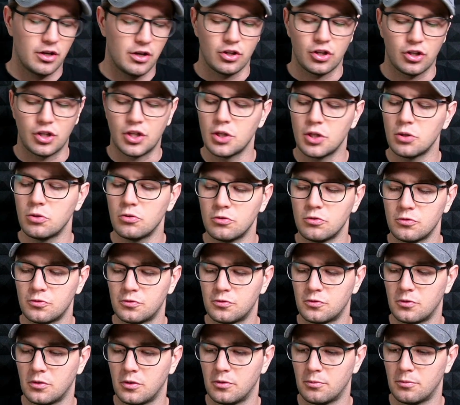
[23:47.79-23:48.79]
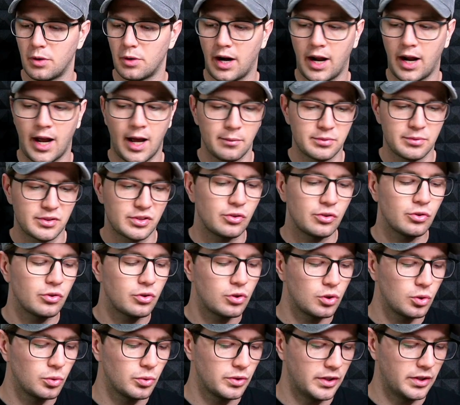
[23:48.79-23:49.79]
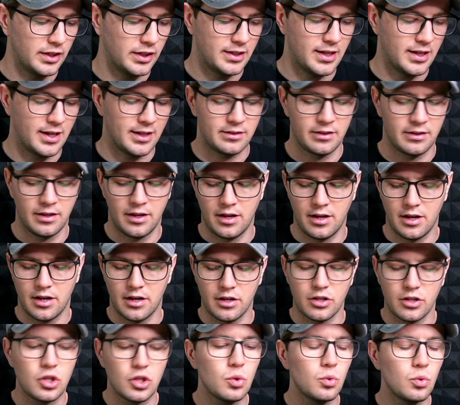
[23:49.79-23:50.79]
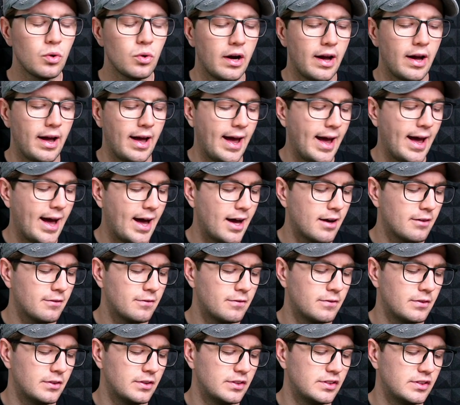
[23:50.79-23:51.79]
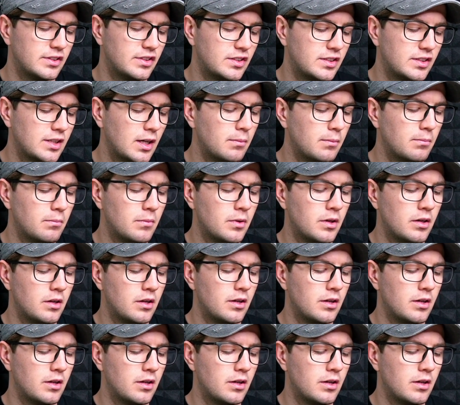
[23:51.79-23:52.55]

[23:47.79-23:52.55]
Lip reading: you've perhaps concluded that you have some